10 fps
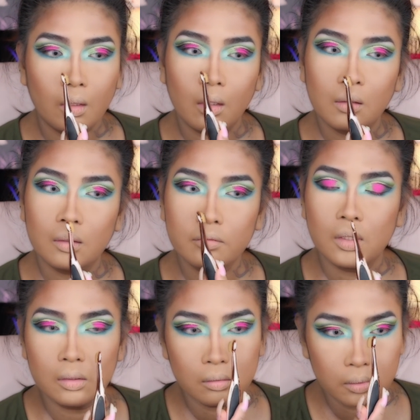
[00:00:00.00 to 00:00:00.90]
I love
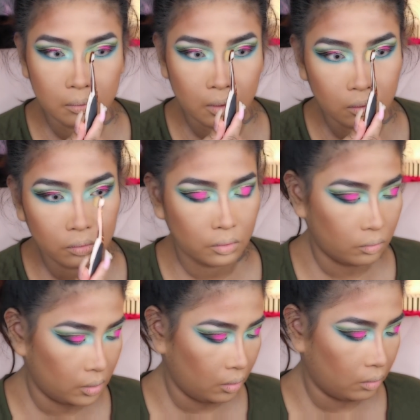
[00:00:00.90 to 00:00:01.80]
contouring my nose
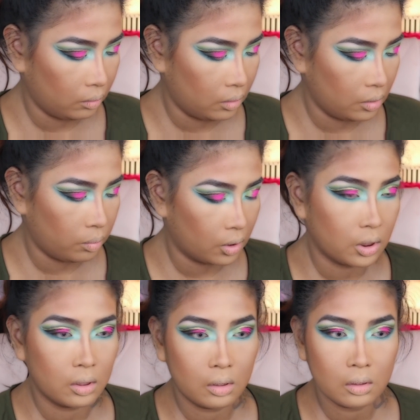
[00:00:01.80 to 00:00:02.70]
using all of these
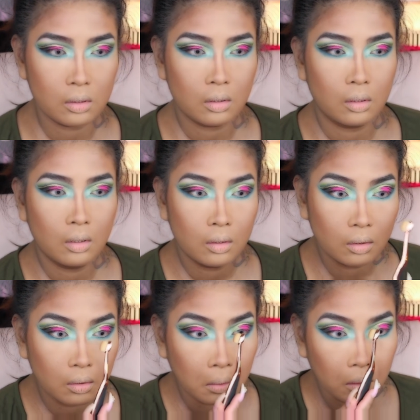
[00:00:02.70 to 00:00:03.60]
brushes.
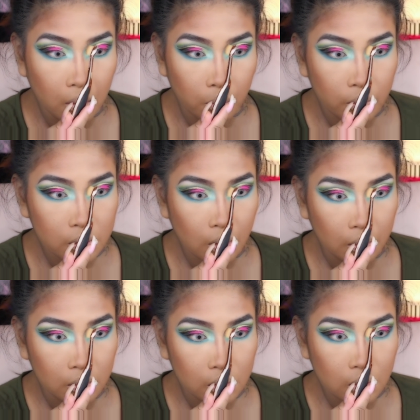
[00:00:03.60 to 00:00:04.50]
The brush
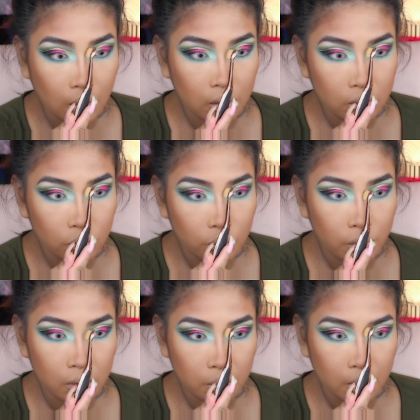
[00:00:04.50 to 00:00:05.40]
like just like a
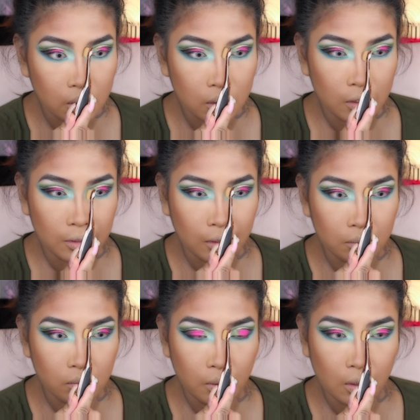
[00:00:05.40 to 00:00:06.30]
toothbrush because it
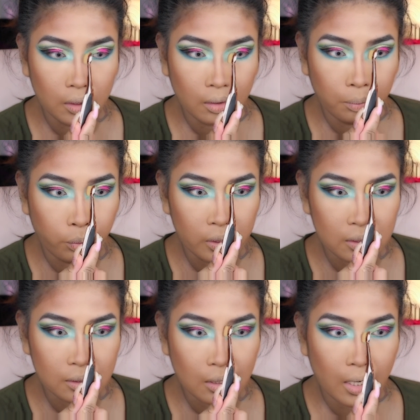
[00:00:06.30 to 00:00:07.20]
gives me like a
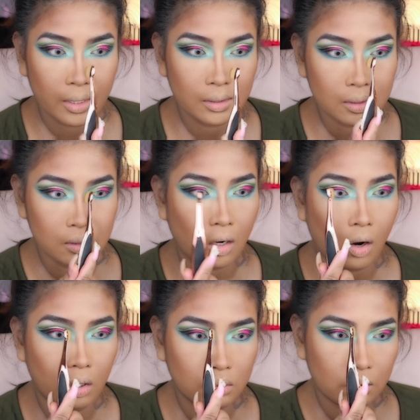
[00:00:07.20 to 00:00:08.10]
precise
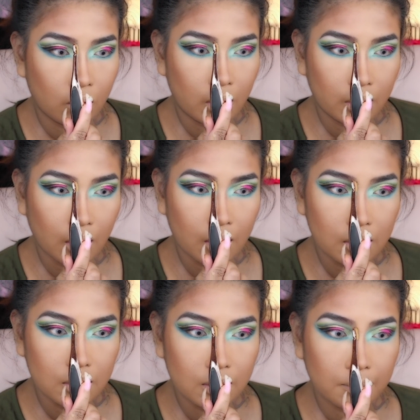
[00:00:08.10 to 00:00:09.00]
contour, guys.